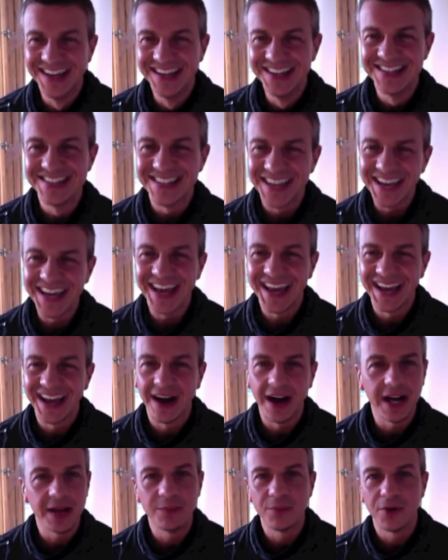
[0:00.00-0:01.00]
saying,
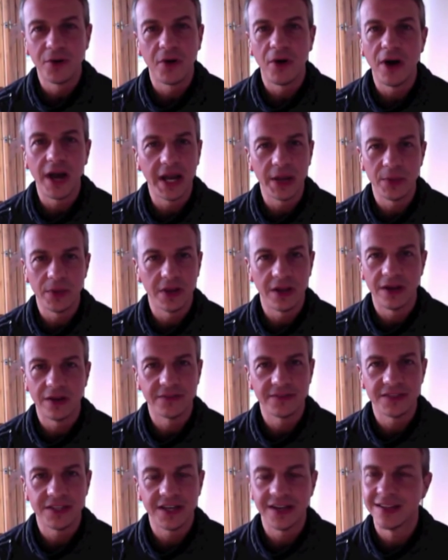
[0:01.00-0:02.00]
I'm crying with
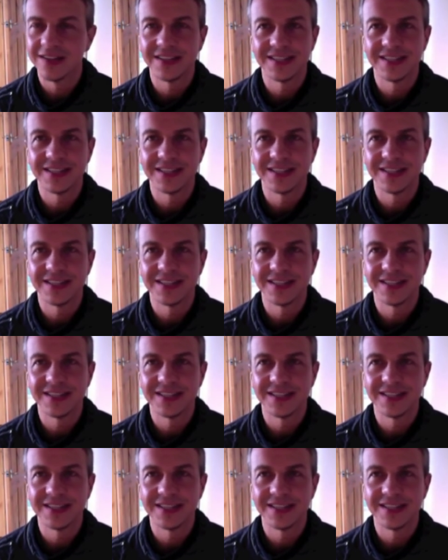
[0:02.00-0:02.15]
laughter.